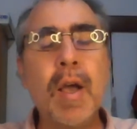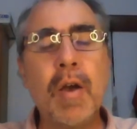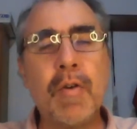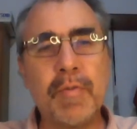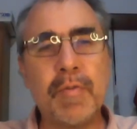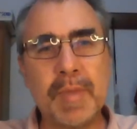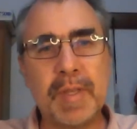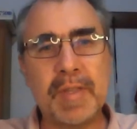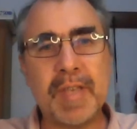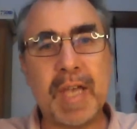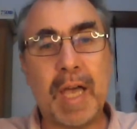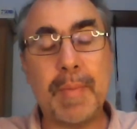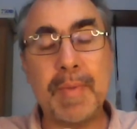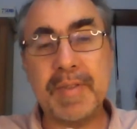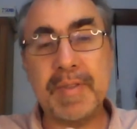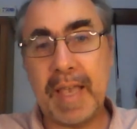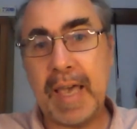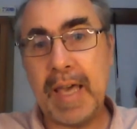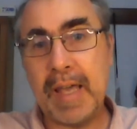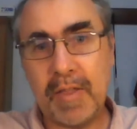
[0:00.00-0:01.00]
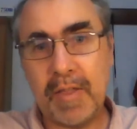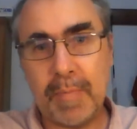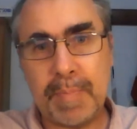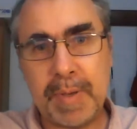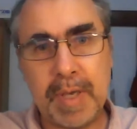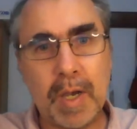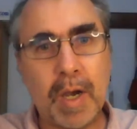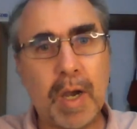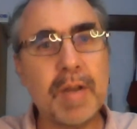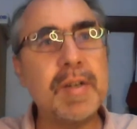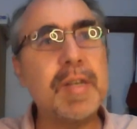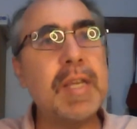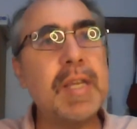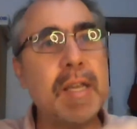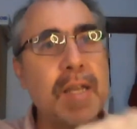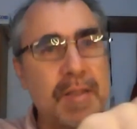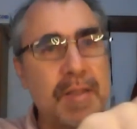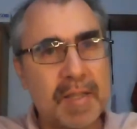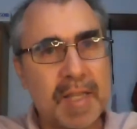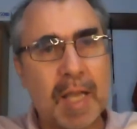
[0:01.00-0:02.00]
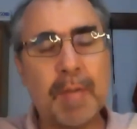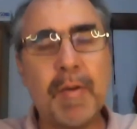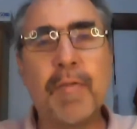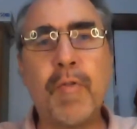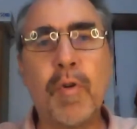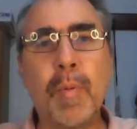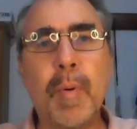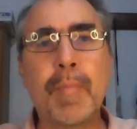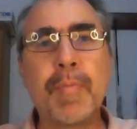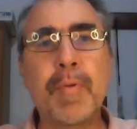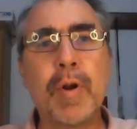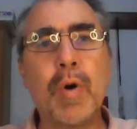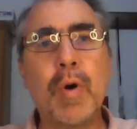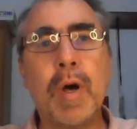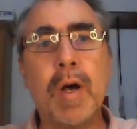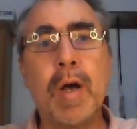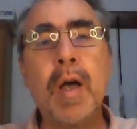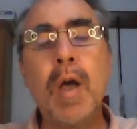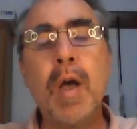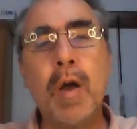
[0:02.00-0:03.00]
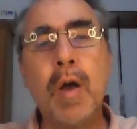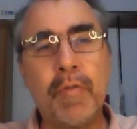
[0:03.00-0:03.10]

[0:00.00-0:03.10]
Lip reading: from the time as the head of the PRD, at the time of Fobaproa,